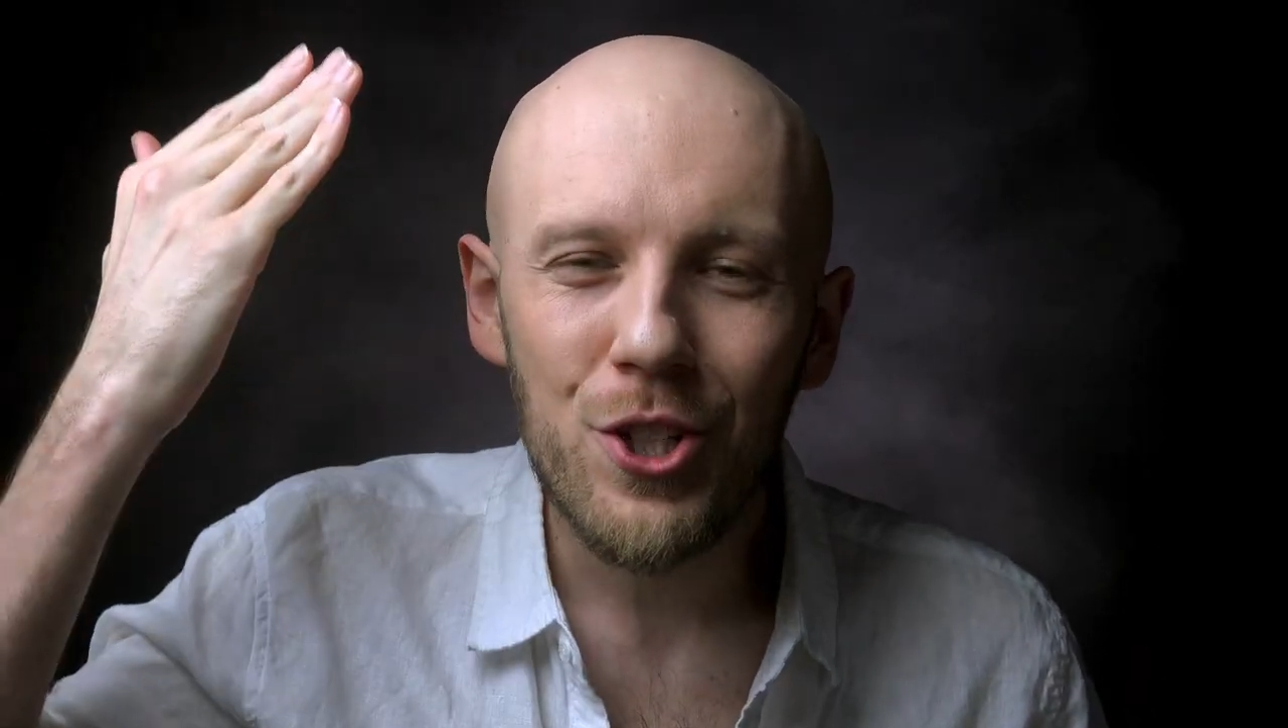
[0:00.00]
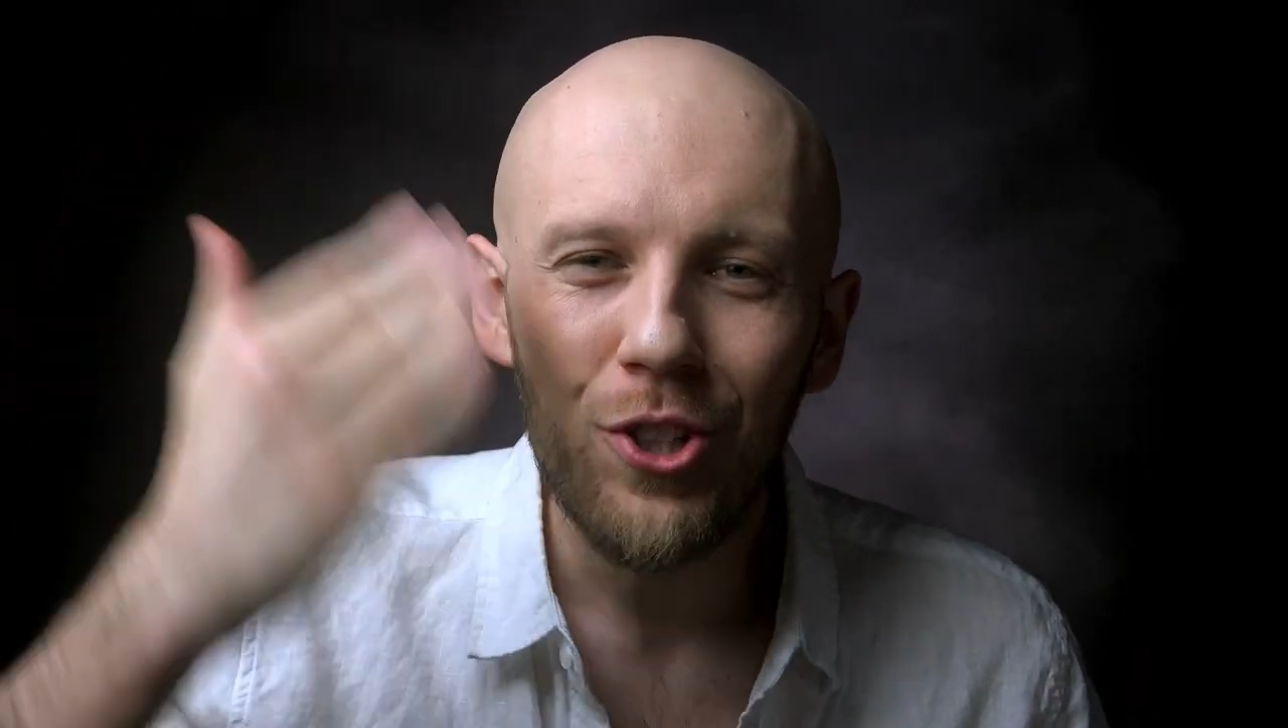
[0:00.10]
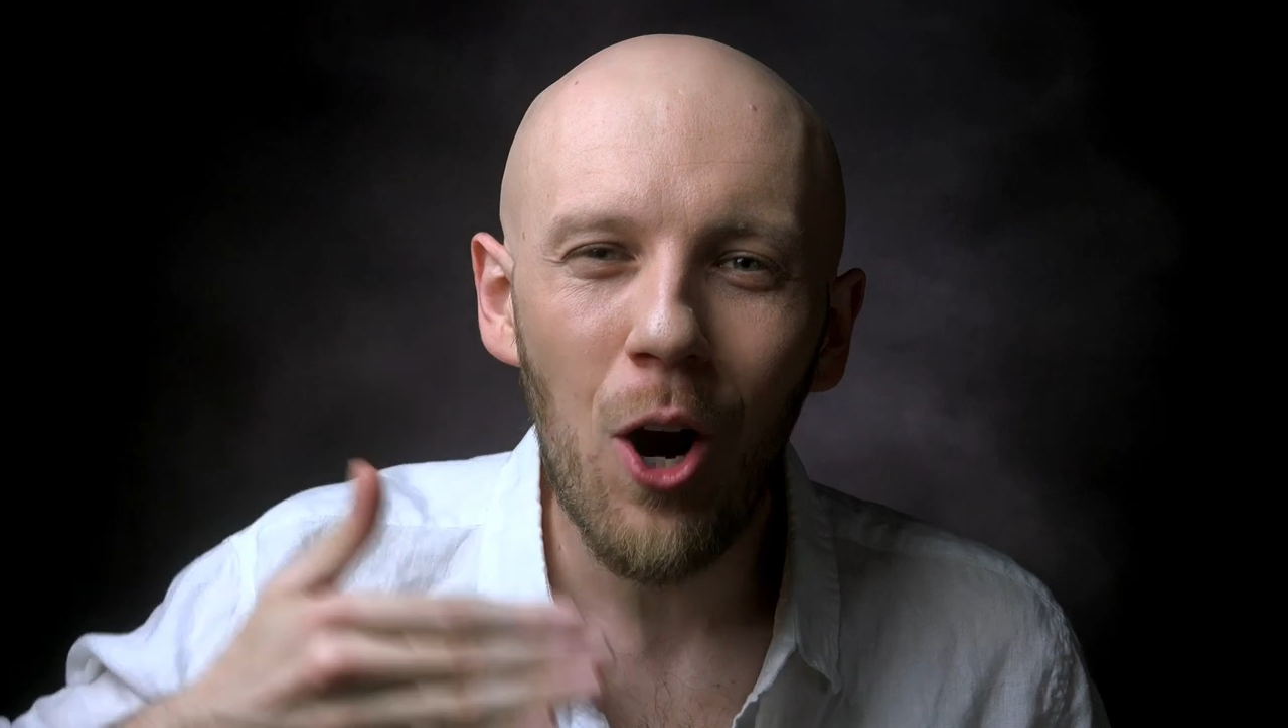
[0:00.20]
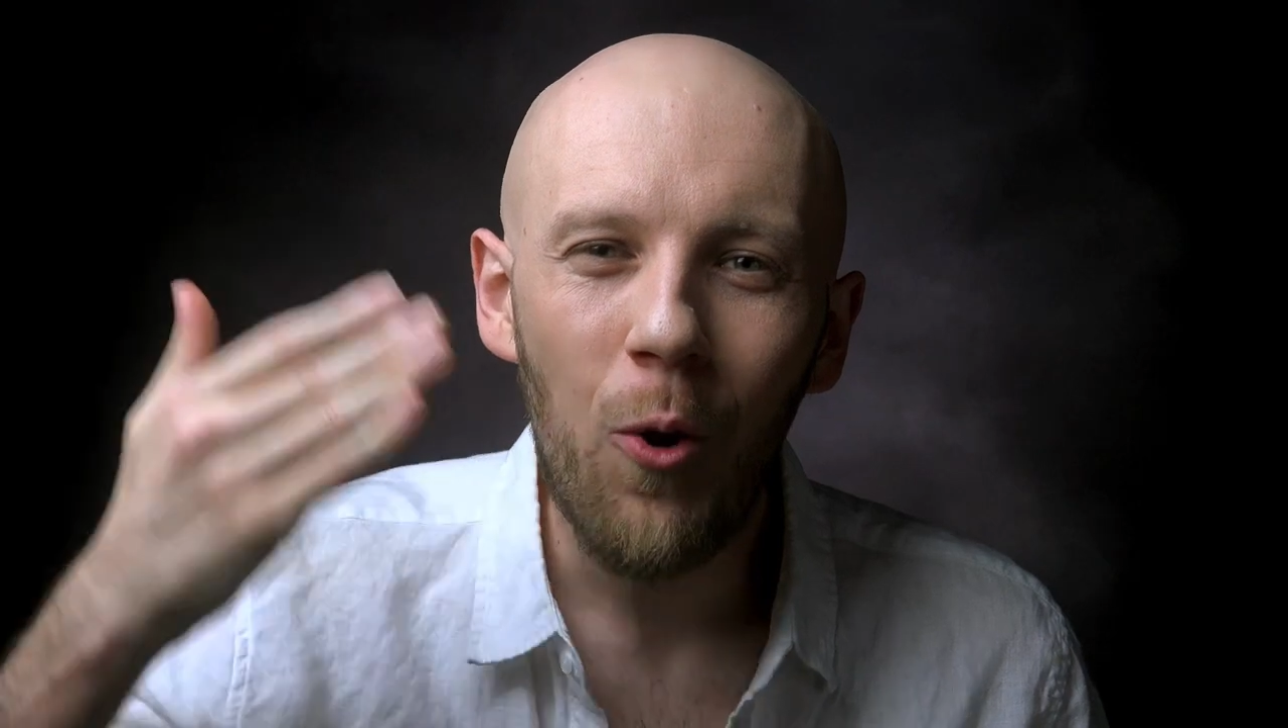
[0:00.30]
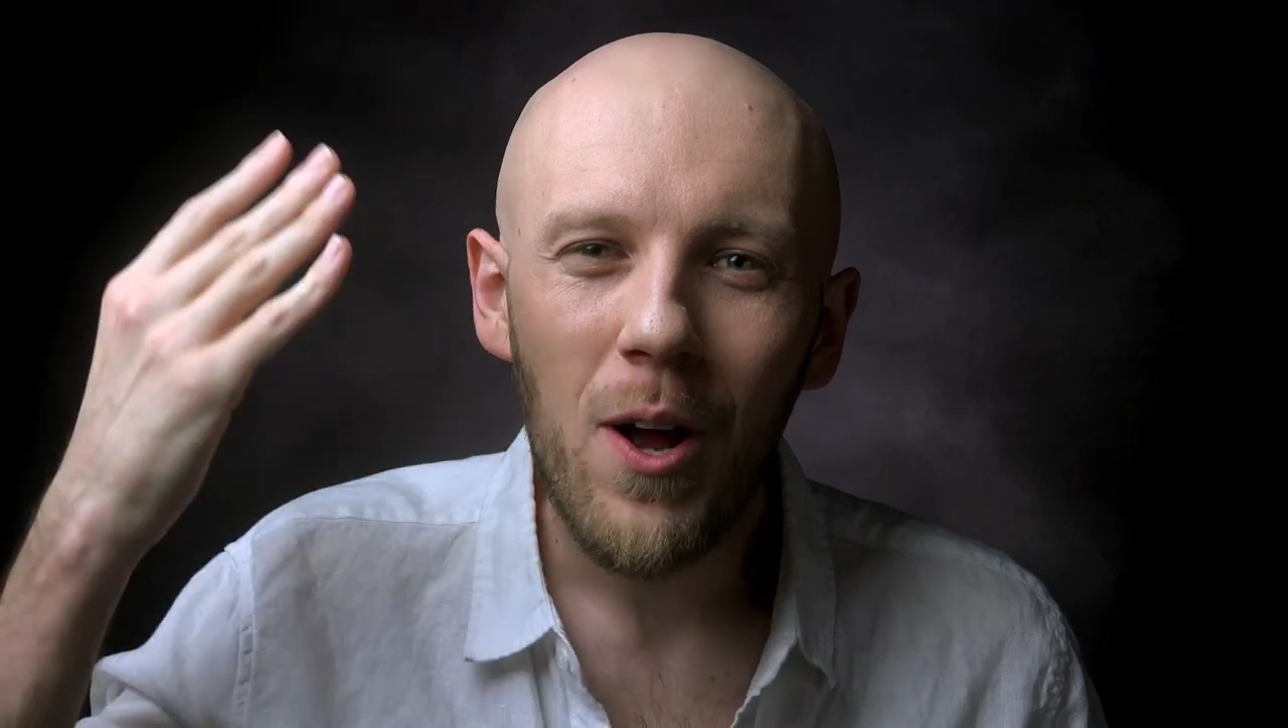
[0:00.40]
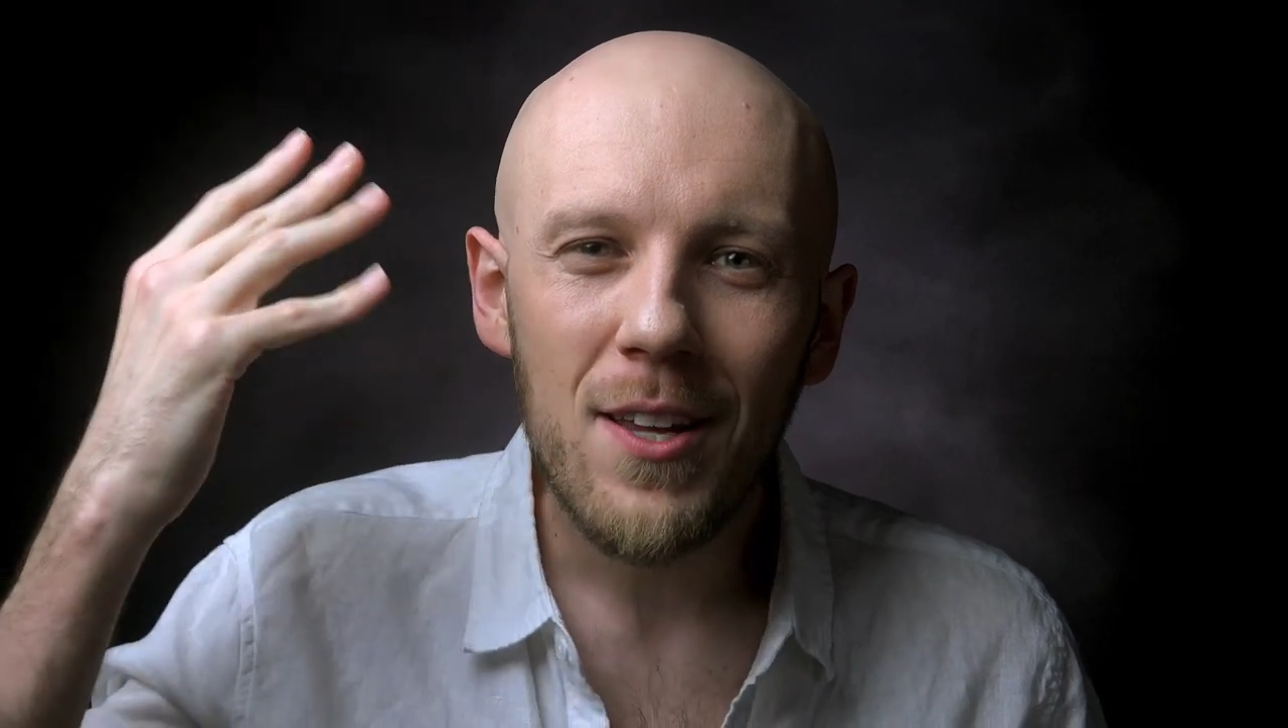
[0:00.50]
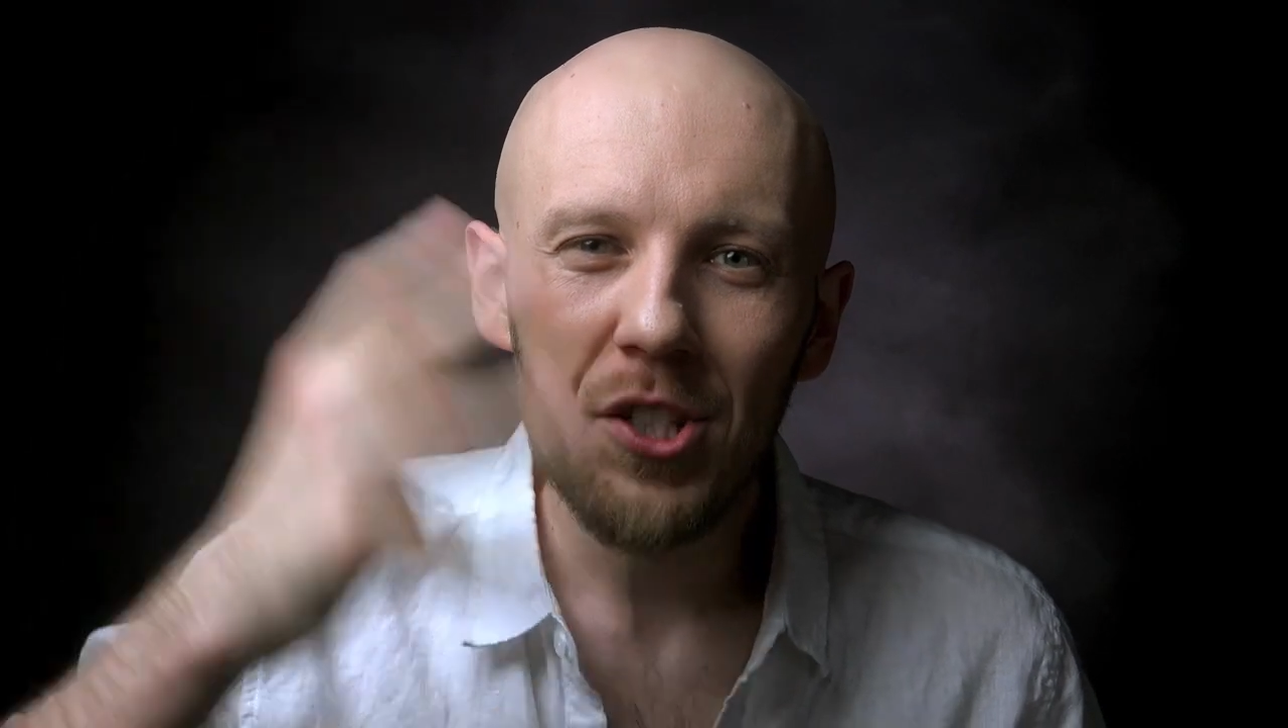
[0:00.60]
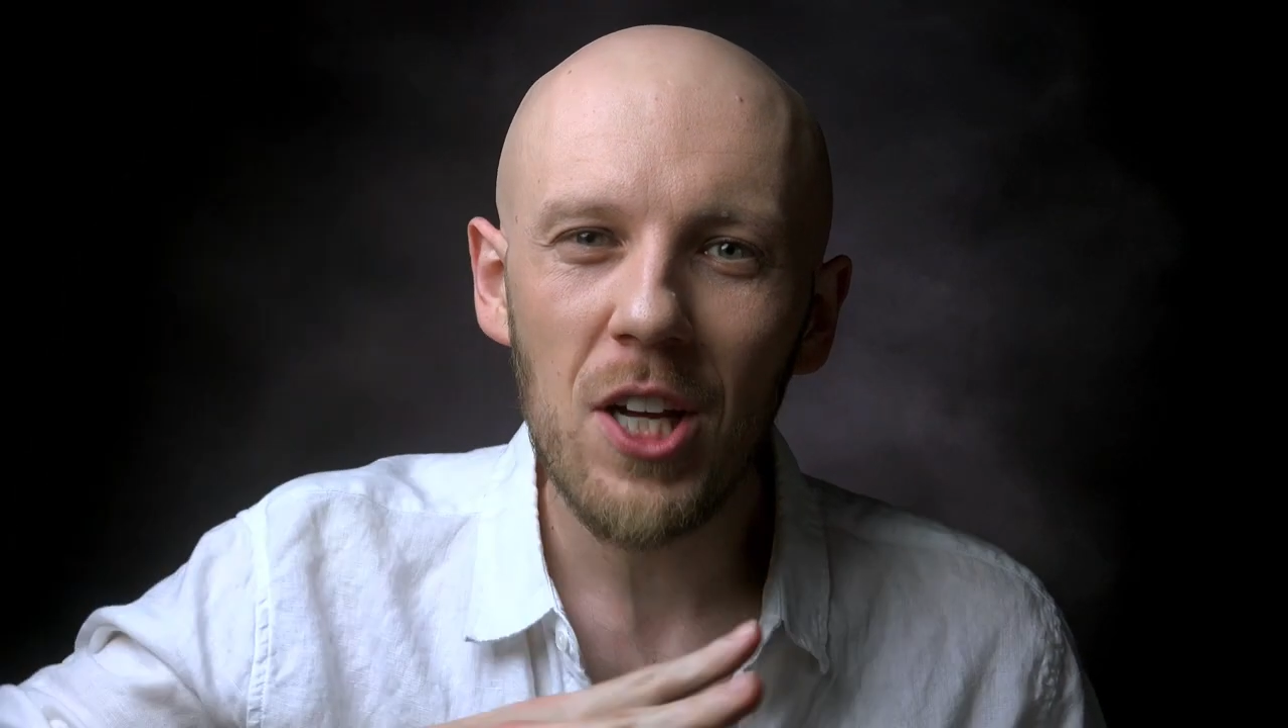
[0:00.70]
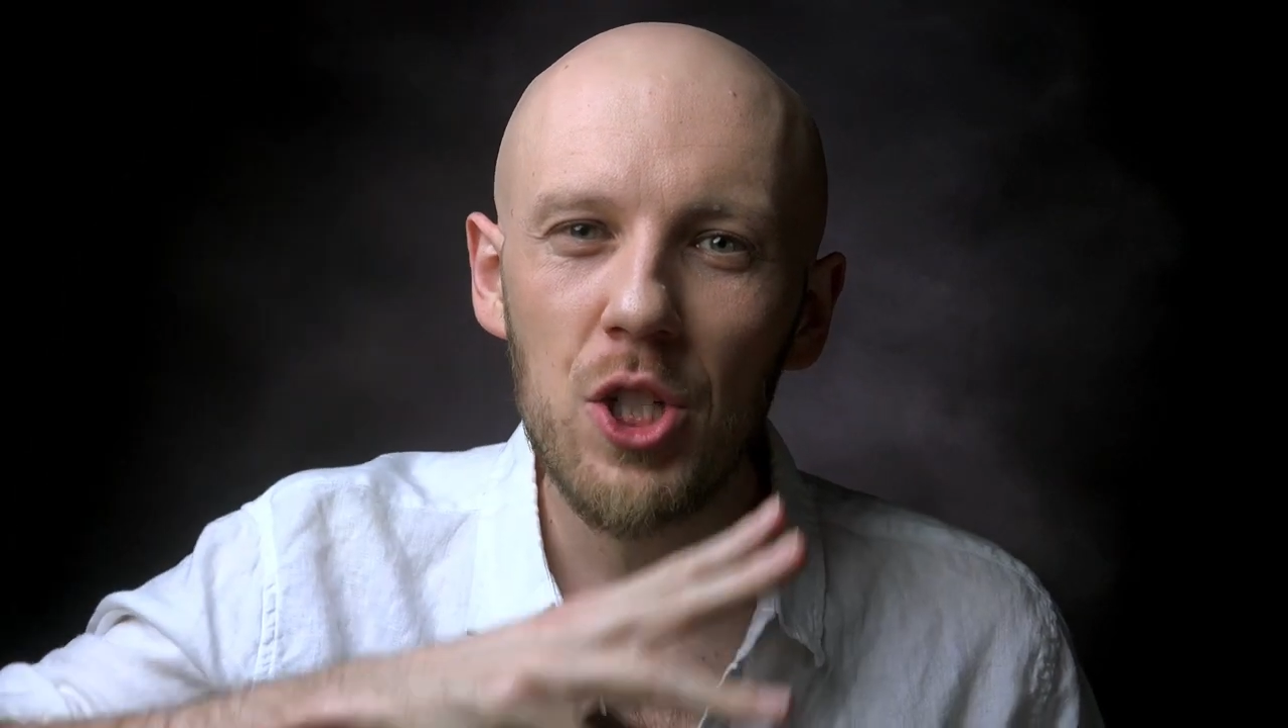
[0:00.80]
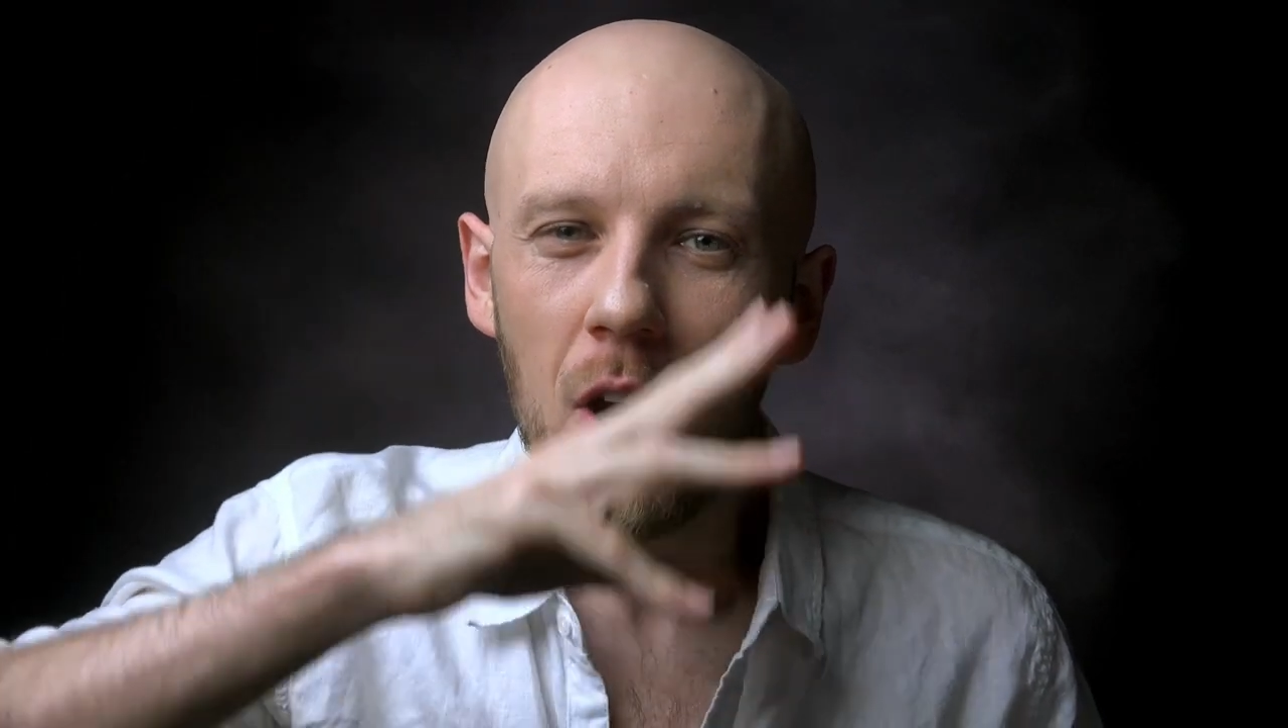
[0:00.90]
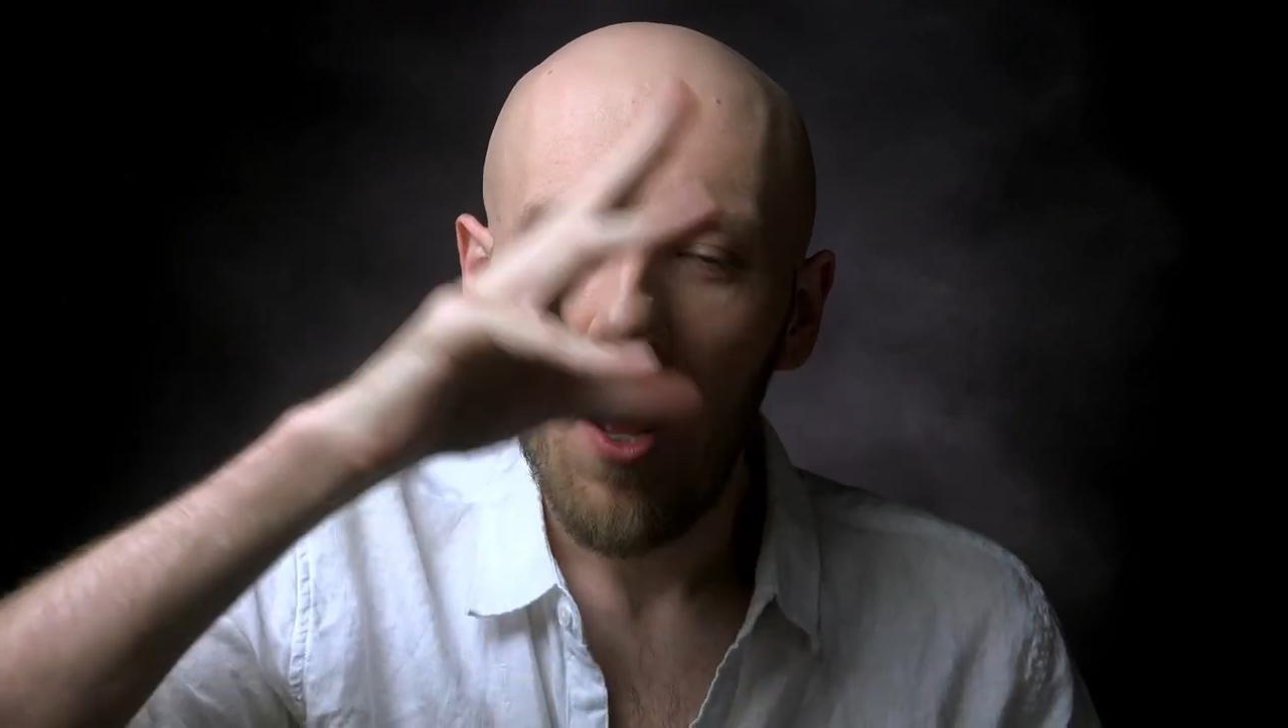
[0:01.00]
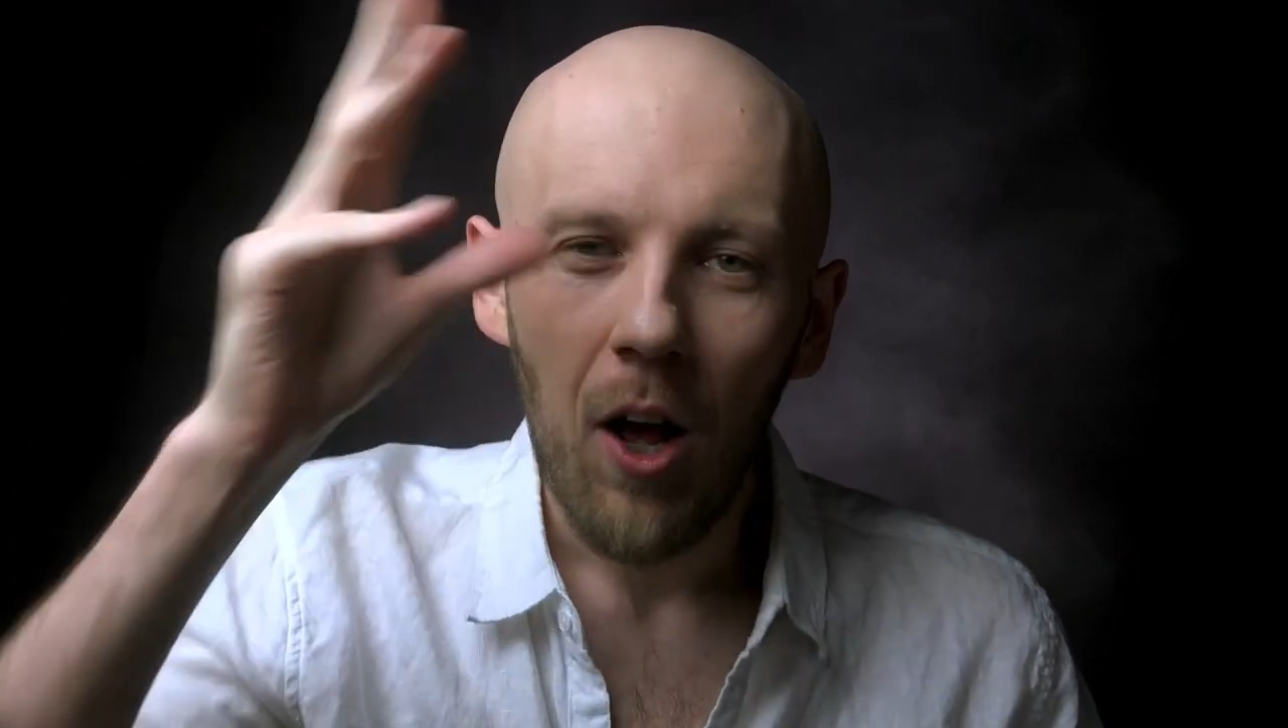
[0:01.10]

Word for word: no such